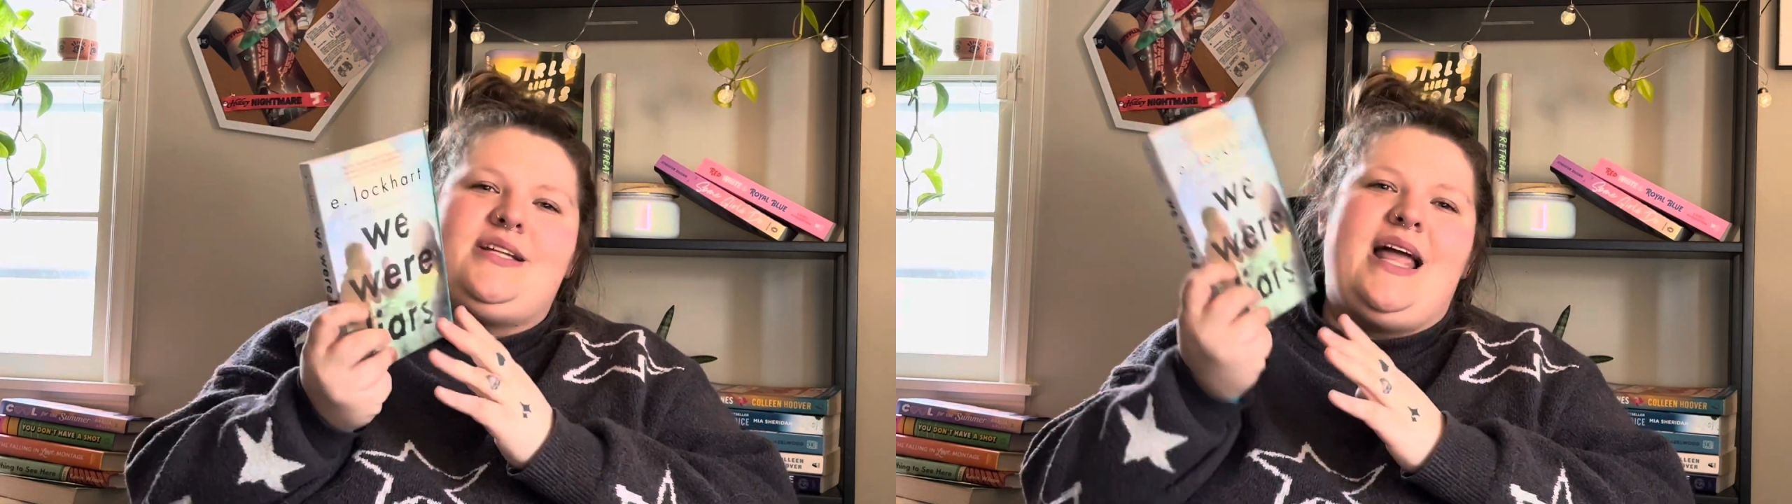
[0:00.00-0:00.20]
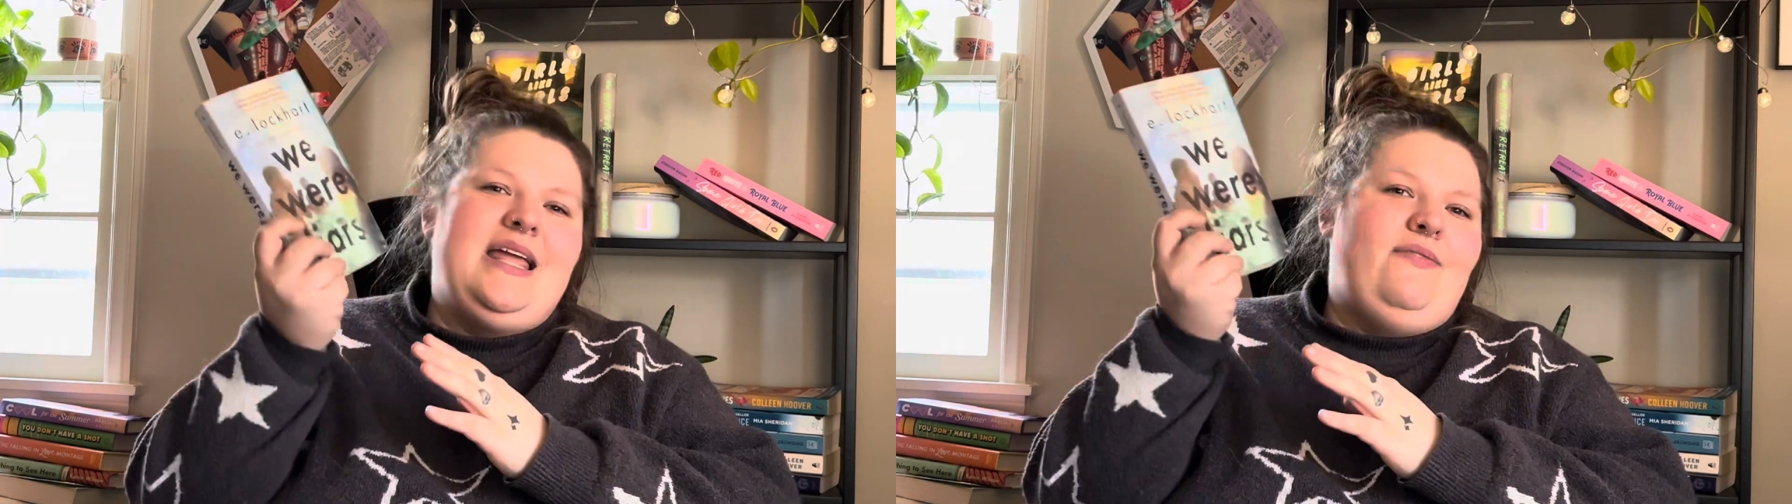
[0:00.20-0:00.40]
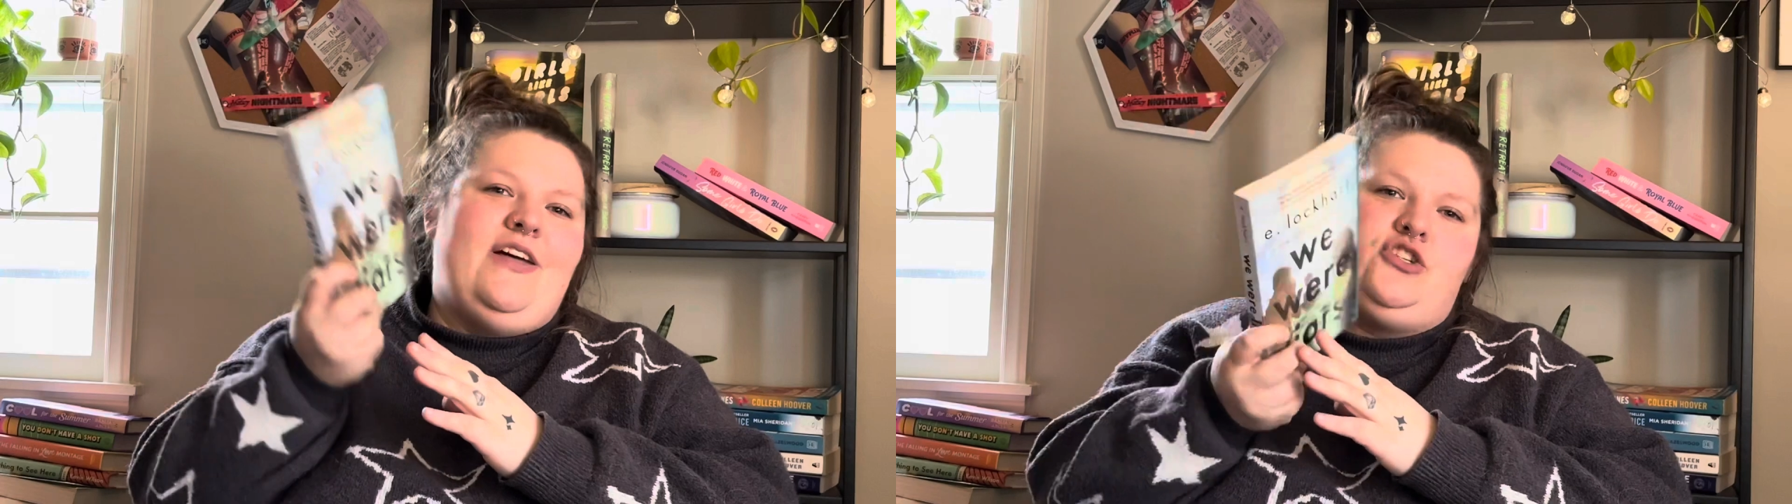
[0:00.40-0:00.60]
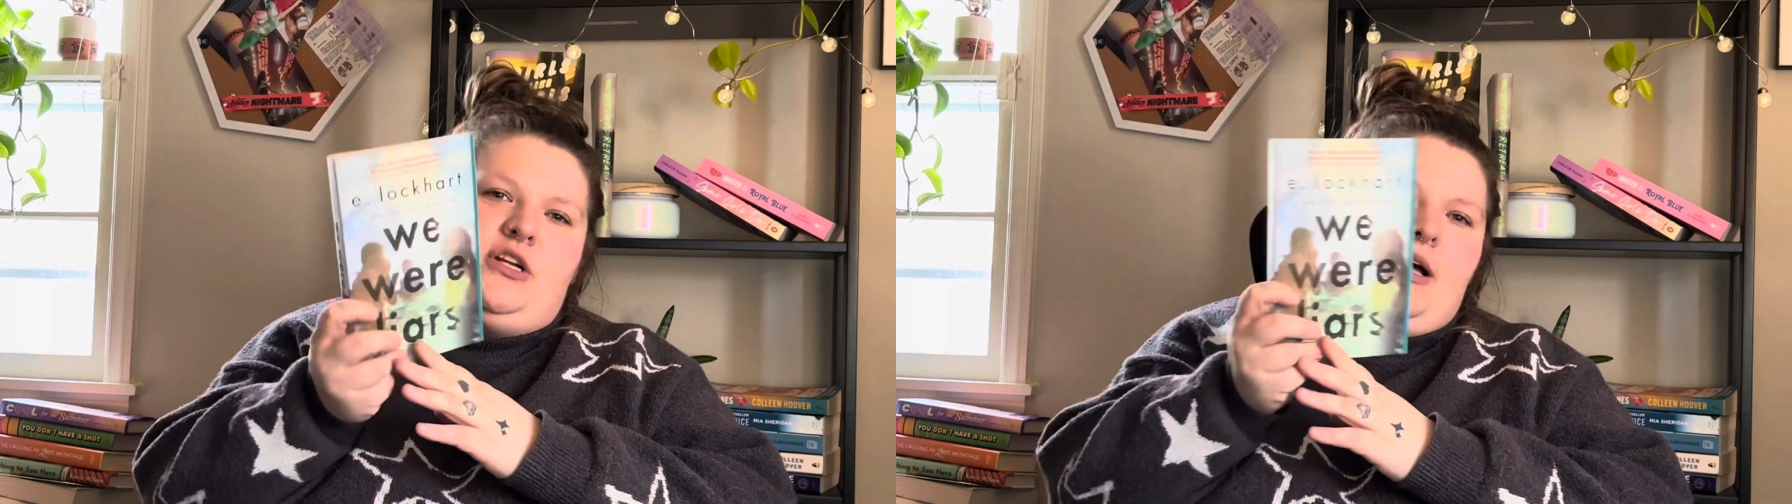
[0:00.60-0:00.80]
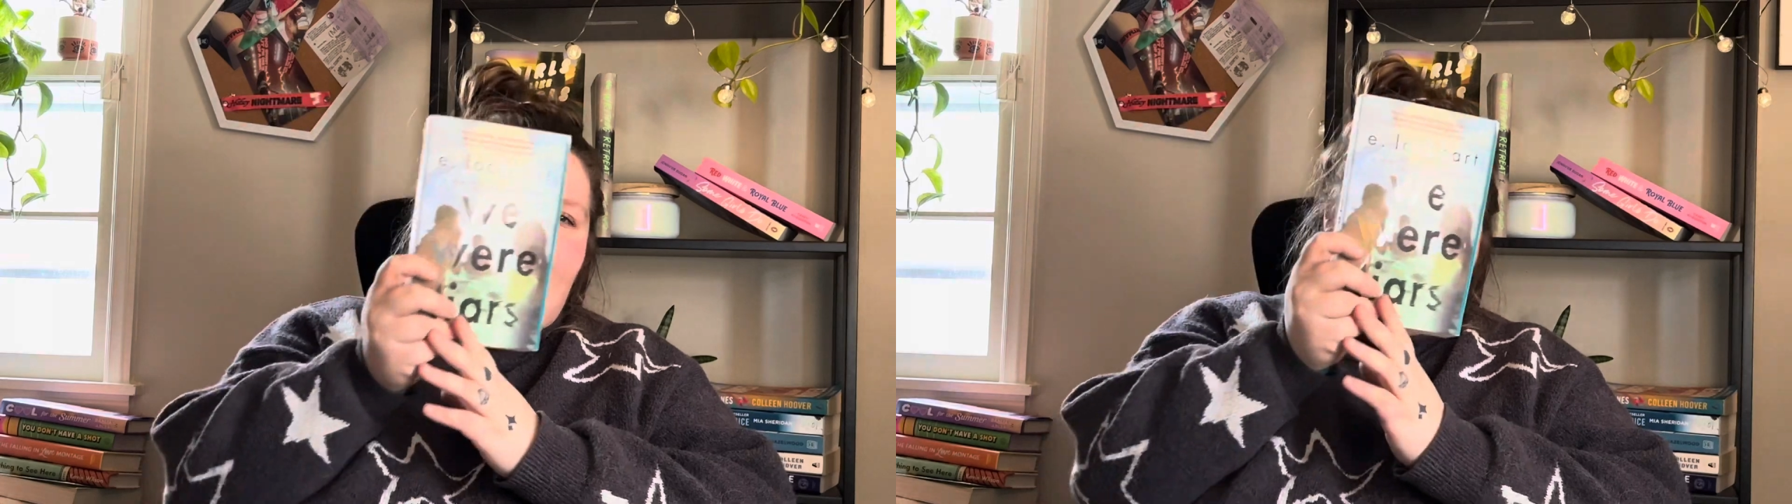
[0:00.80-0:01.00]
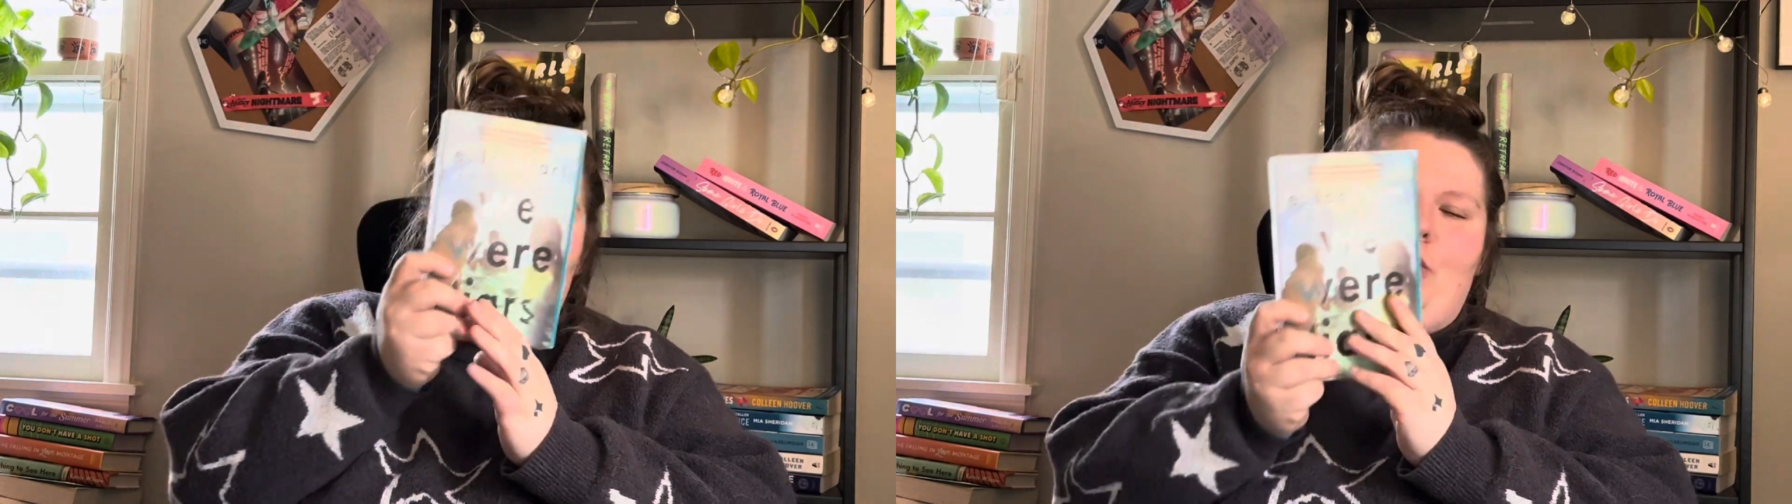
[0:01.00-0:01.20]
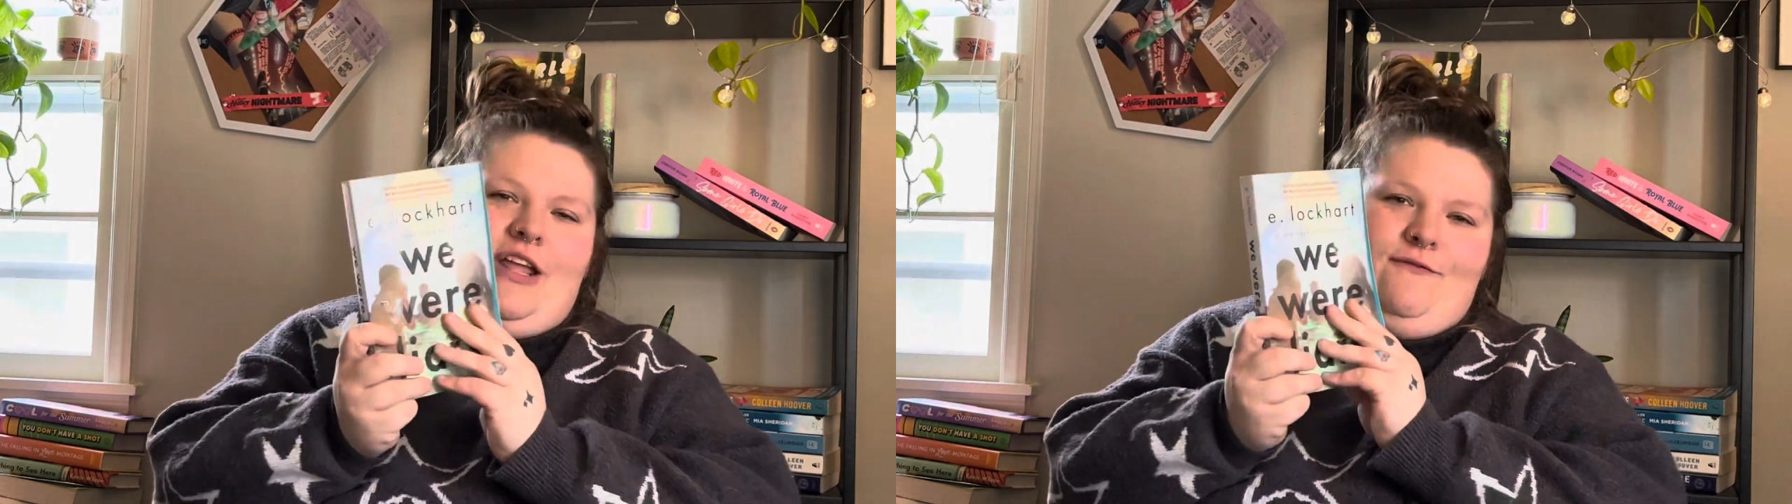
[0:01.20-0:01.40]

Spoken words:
I eat that shit up. So looking